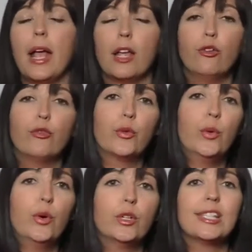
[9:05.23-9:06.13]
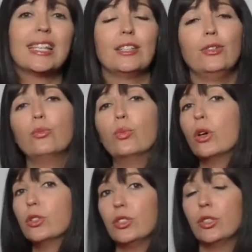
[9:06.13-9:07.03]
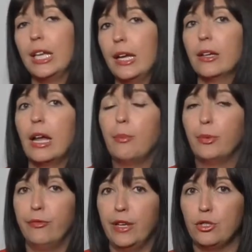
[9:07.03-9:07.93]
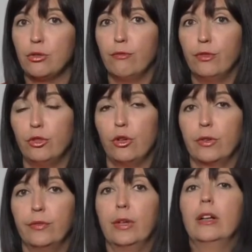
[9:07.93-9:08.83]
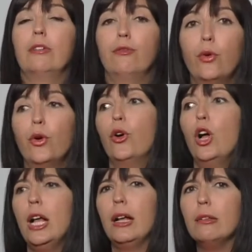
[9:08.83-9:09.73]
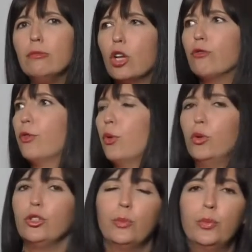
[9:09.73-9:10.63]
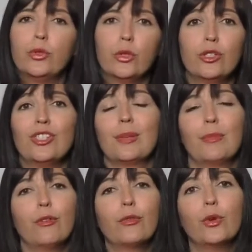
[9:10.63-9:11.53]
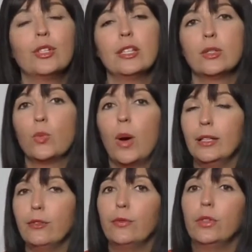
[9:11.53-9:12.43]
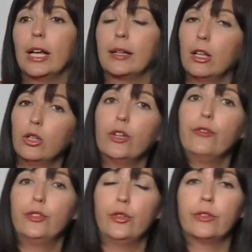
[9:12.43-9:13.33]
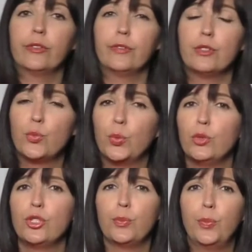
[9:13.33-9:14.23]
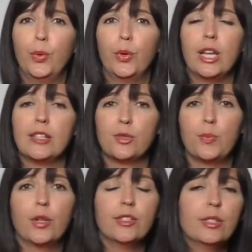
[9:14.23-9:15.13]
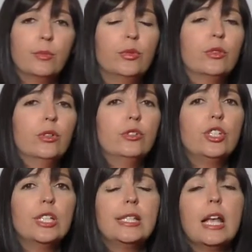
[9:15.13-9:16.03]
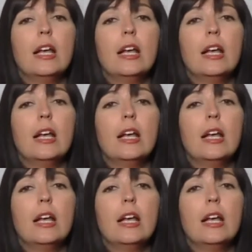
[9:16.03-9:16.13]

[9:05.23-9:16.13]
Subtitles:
And of course, you want to get a professional photographer not for all your book launches. I mean, of course, it's wonderful. Like, a lot of photographers will support and sponsor book launches.